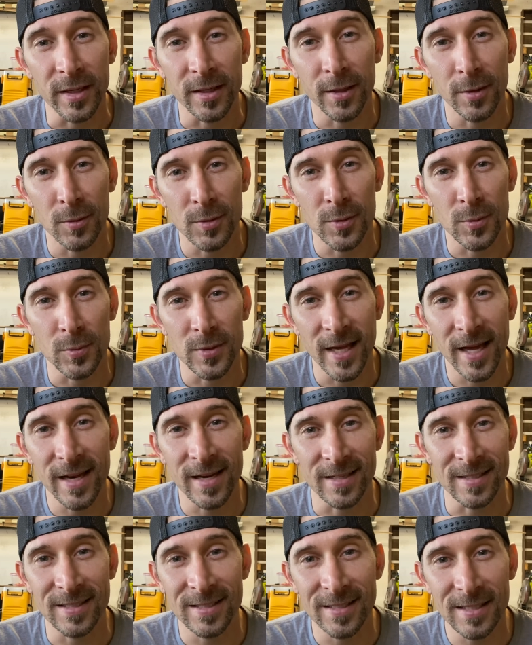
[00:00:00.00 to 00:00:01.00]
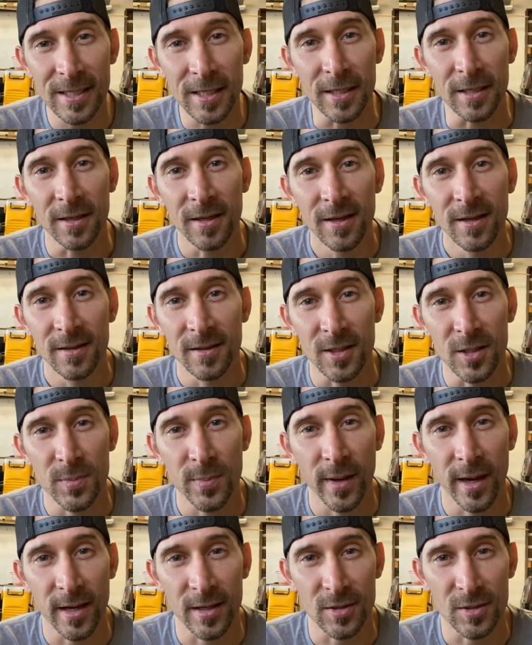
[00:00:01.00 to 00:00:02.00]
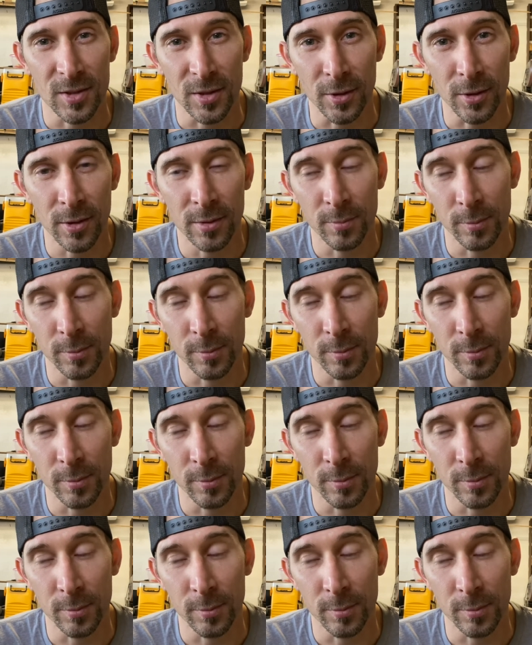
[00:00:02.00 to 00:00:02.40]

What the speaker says: to go to Tennessee this past year,